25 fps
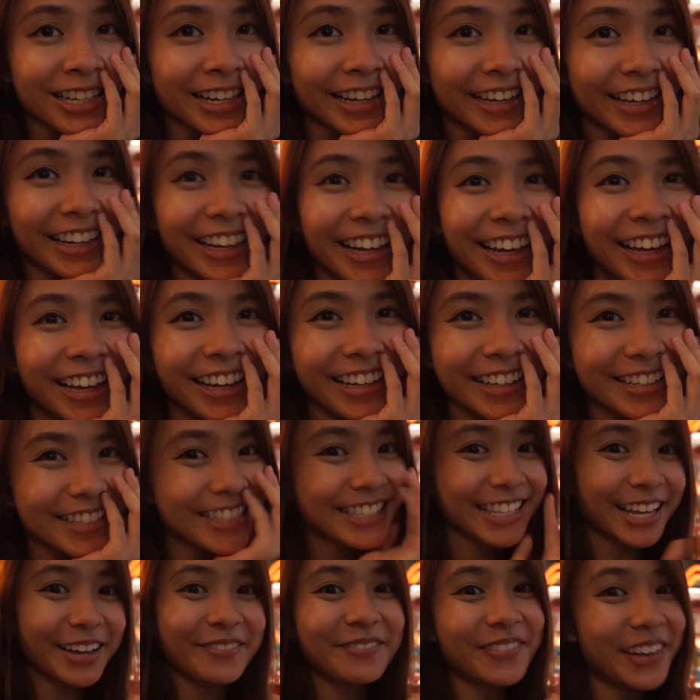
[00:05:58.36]

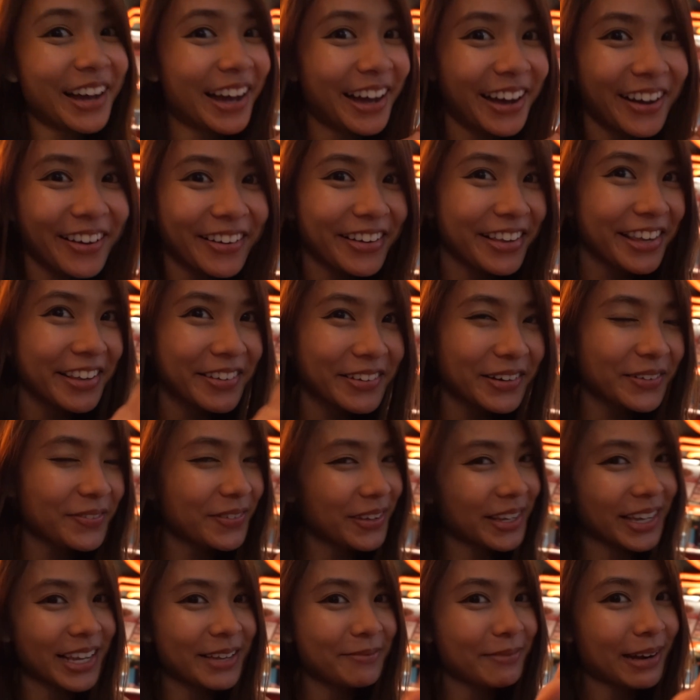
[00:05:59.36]
somehow he will
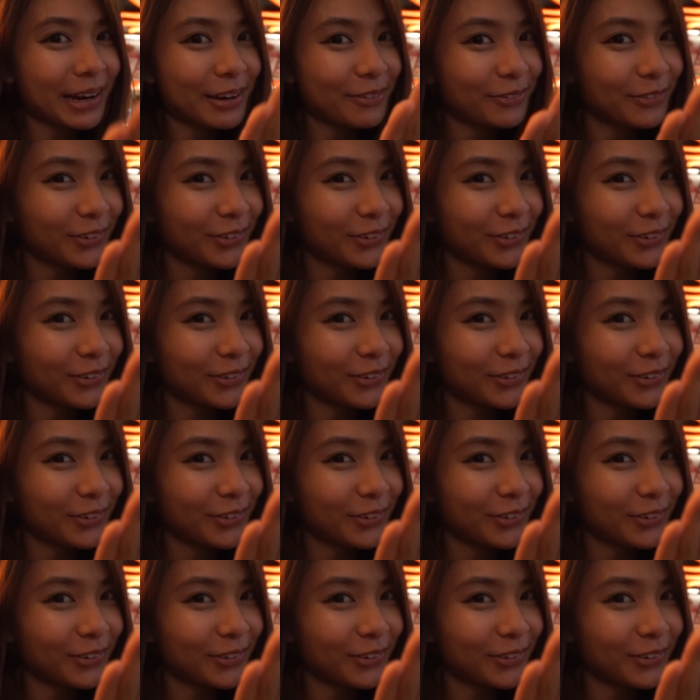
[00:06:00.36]
be in my